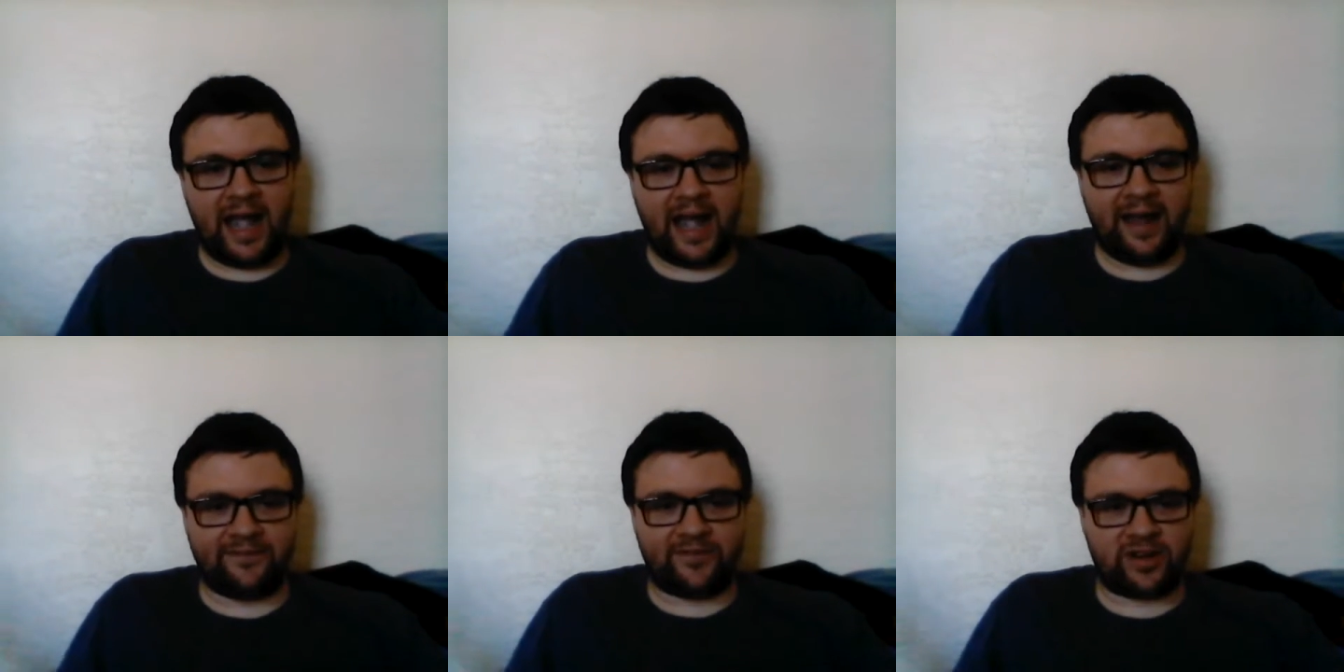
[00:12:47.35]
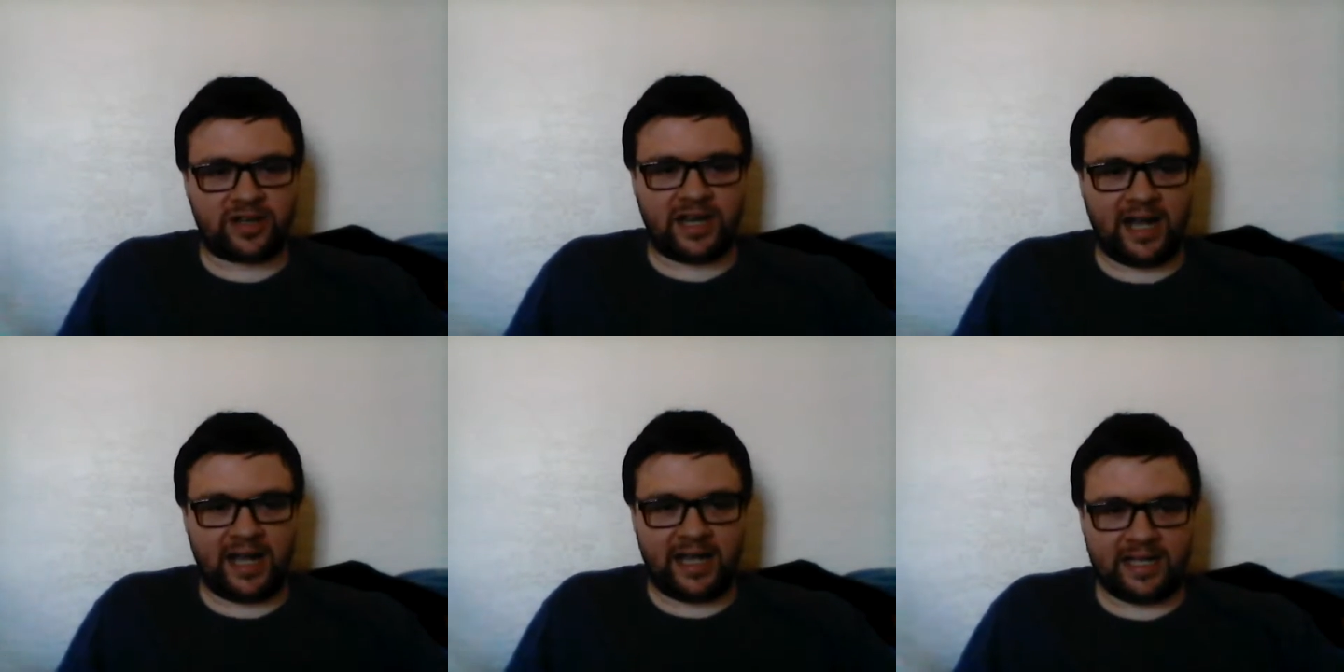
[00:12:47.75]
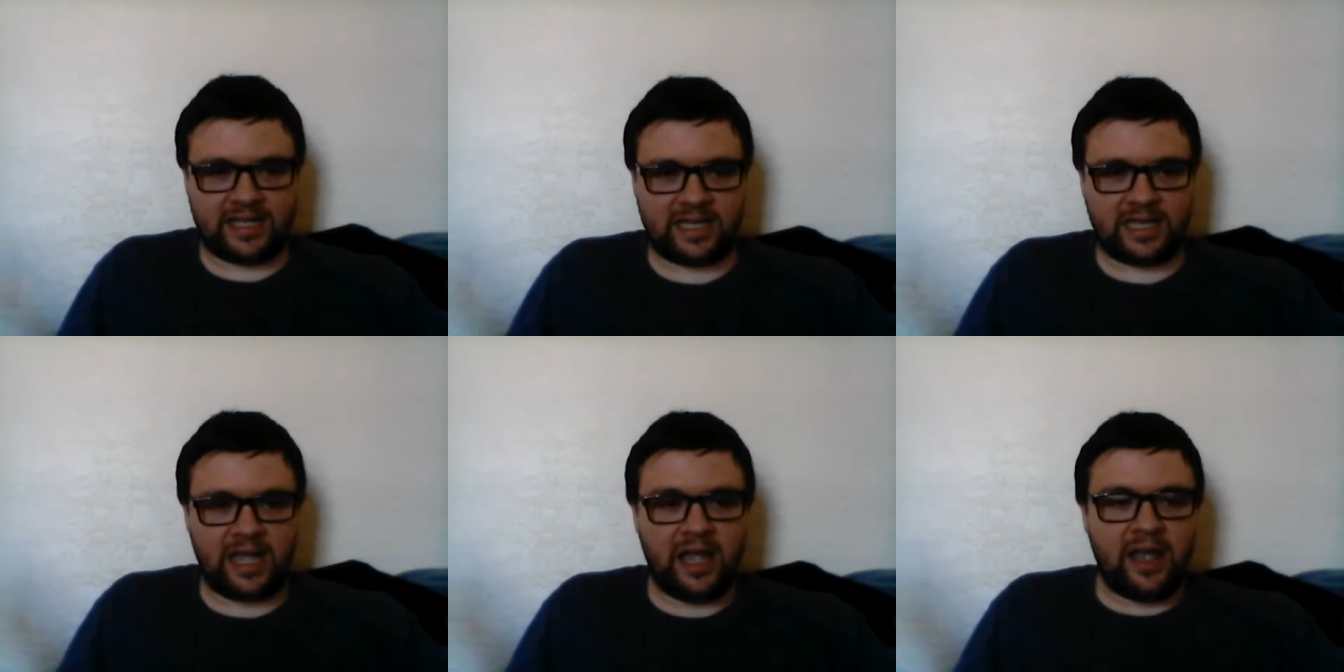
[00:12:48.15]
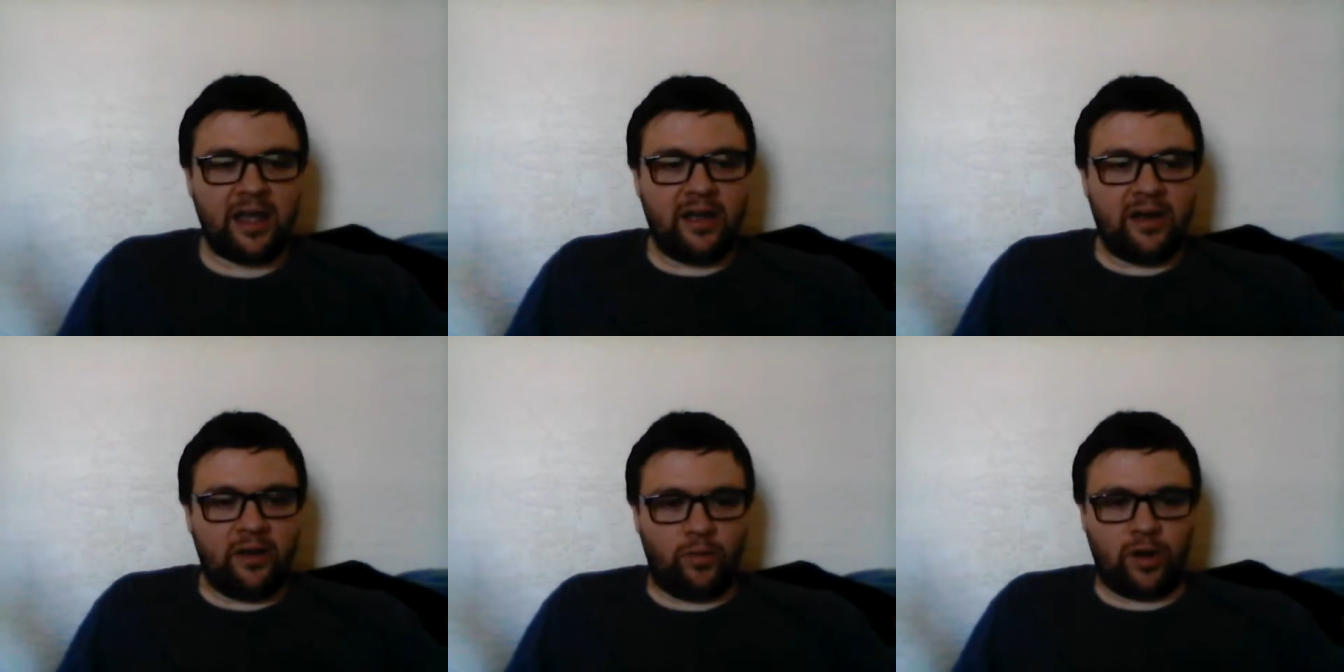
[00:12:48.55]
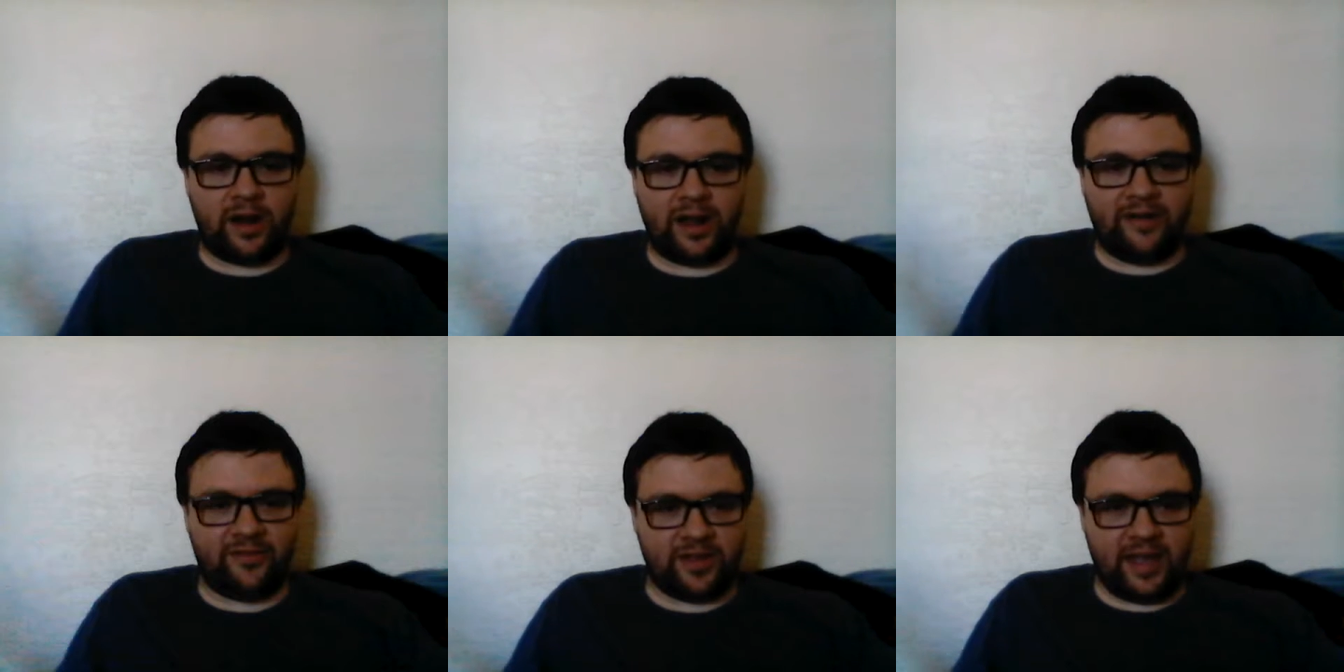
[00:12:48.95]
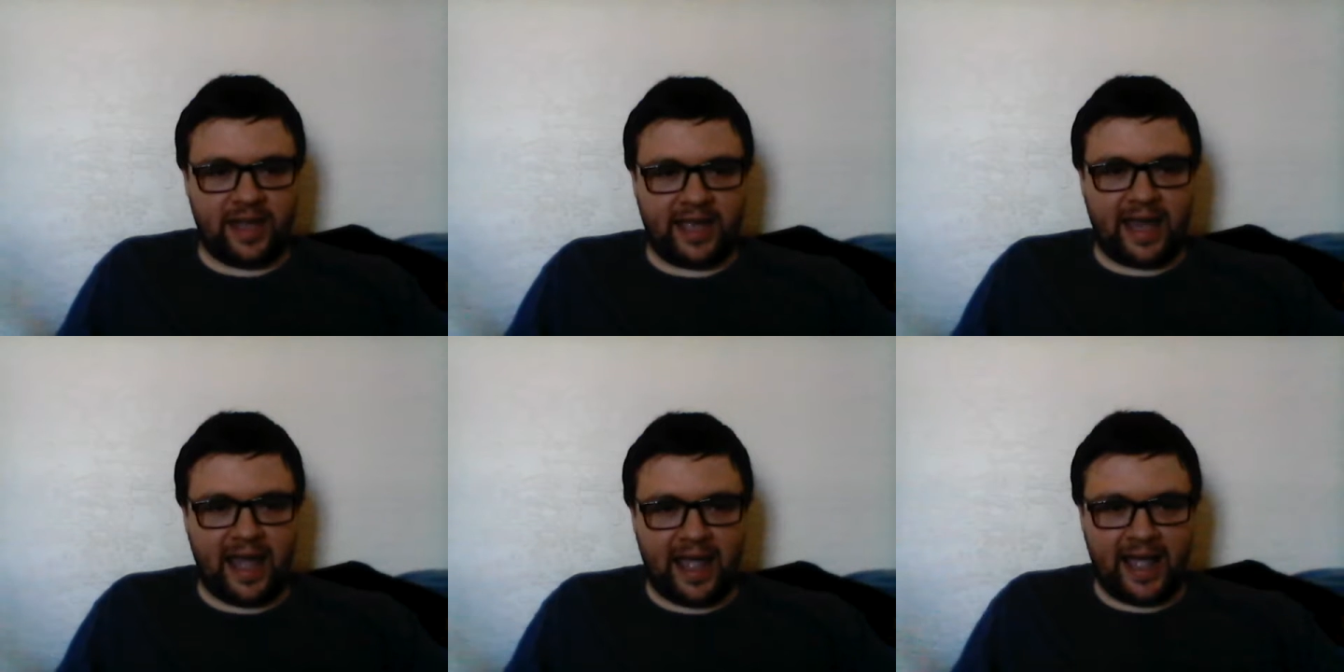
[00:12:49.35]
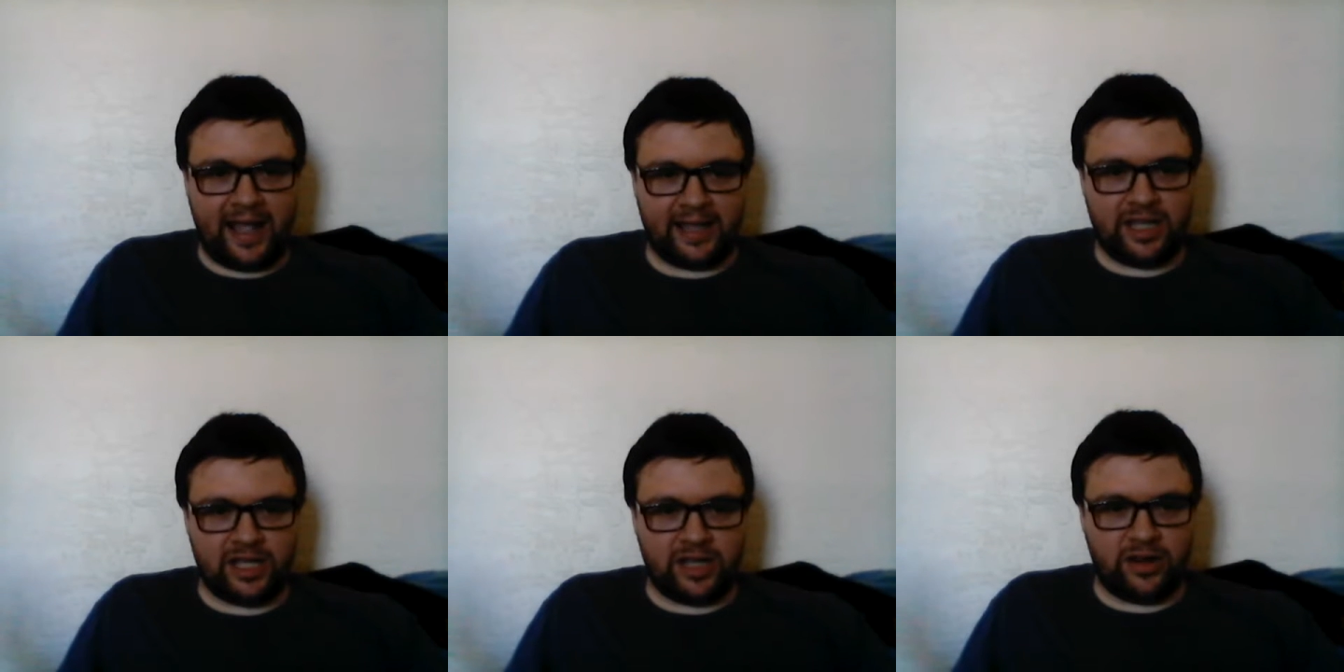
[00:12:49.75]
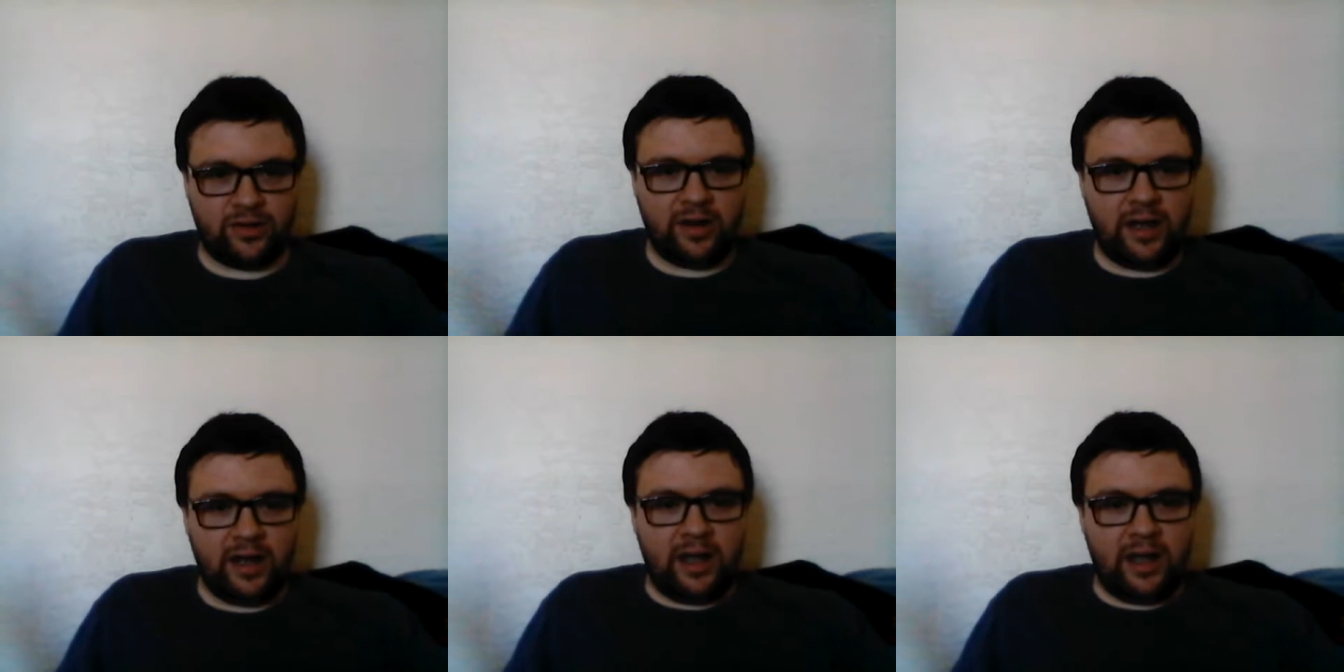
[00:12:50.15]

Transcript: advertise whatever they can, you know?